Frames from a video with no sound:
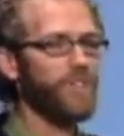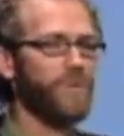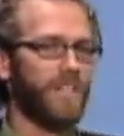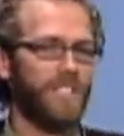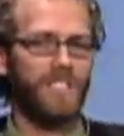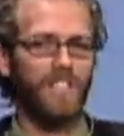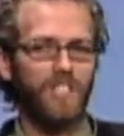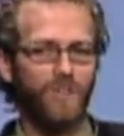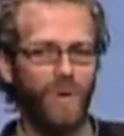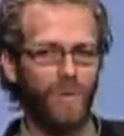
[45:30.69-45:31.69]
When you
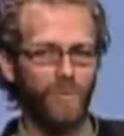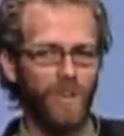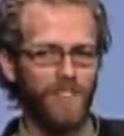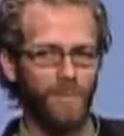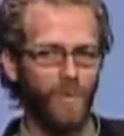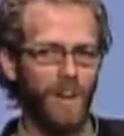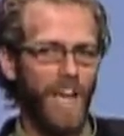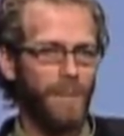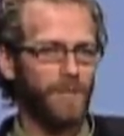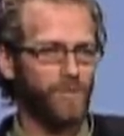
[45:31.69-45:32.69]
accentuate rhythm, what
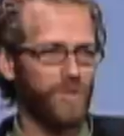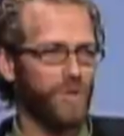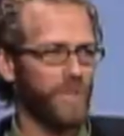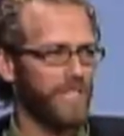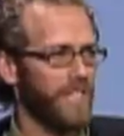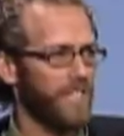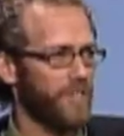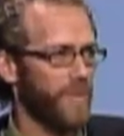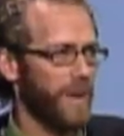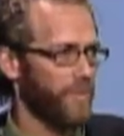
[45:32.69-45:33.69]
happens when you
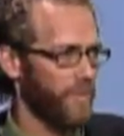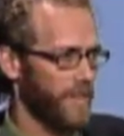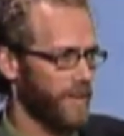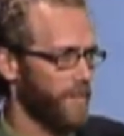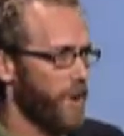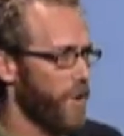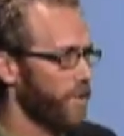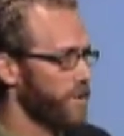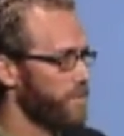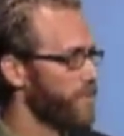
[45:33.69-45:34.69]
accentuate rhythm?
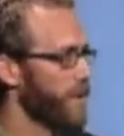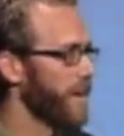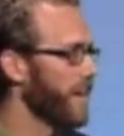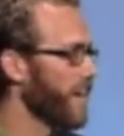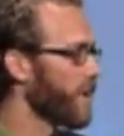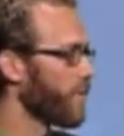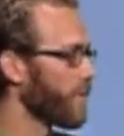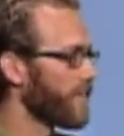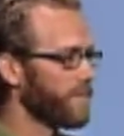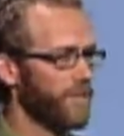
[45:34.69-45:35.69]
When you bring
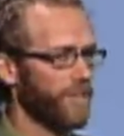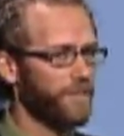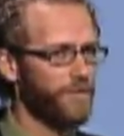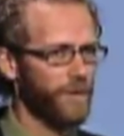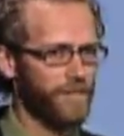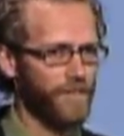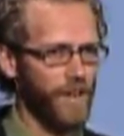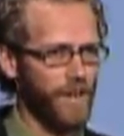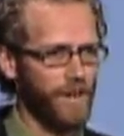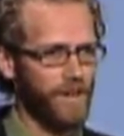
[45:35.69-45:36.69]
rhythm to the
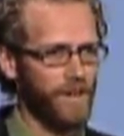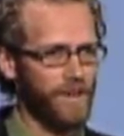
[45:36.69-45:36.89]
forefront,